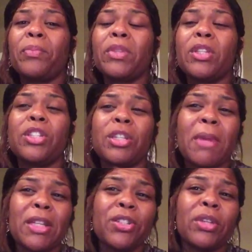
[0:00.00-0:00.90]
She
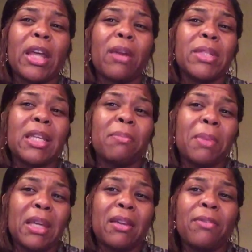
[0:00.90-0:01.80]
made sure that I was eating
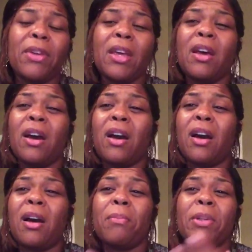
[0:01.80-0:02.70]
beef.
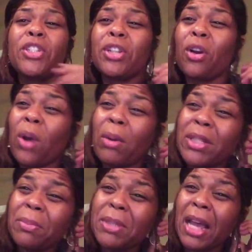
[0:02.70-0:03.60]
But I
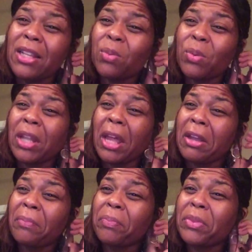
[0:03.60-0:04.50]
was obsessed with
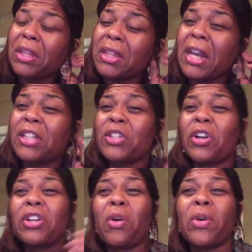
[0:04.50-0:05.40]
then I
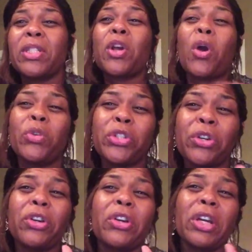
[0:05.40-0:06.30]
started to go into
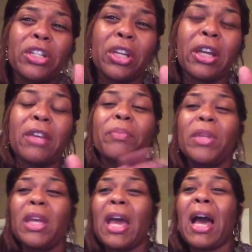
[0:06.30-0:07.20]
kosher and
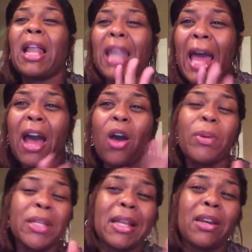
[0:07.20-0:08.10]
halal,
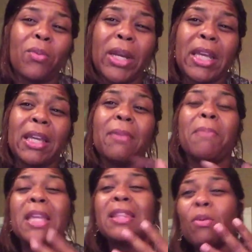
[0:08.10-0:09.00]
because I didn't want to eat
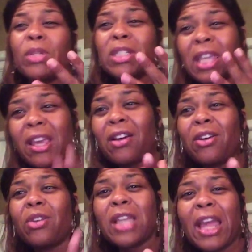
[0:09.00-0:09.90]
meat that was
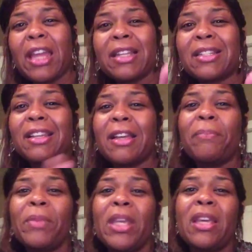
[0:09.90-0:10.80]
killed heinously.
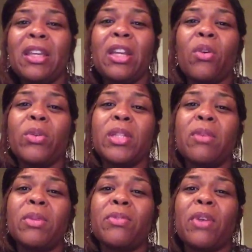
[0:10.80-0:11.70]
It
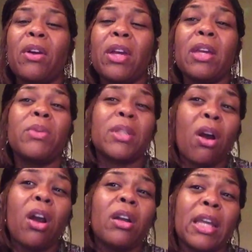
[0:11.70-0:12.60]
was
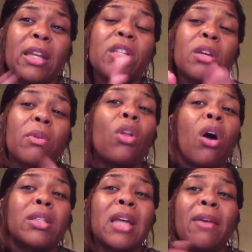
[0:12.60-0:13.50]
hard, and it took a
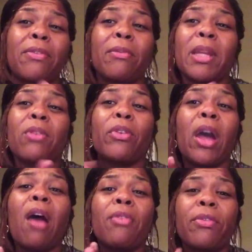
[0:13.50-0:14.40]
long time for me to
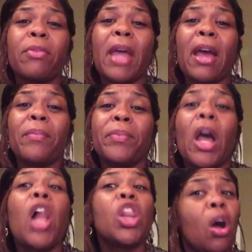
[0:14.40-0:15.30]
recover from that.
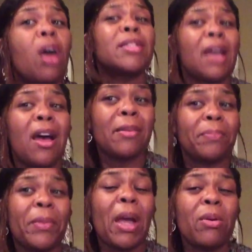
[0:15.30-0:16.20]
A long time.
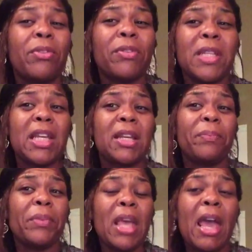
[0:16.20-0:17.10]
I was 15,
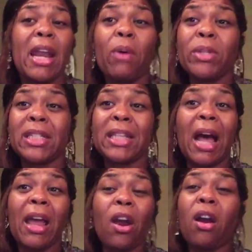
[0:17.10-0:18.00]
and I was a
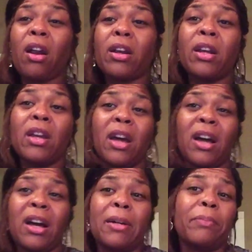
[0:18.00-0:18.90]
diehard
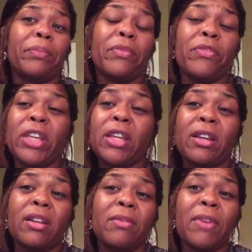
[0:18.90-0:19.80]

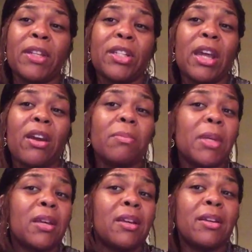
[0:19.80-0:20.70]
vegan vegetarian
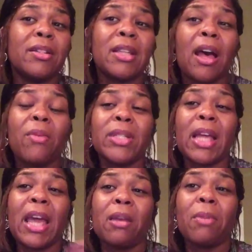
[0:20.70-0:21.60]
because I was
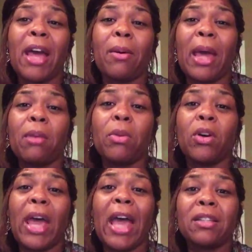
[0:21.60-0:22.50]
an
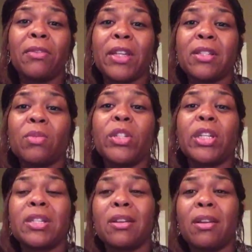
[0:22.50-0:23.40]
animal activist, which
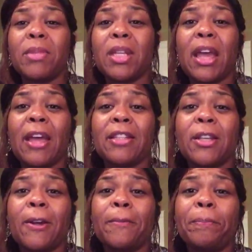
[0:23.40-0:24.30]
I still am today.
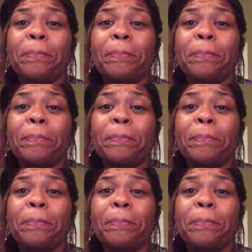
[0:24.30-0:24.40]
So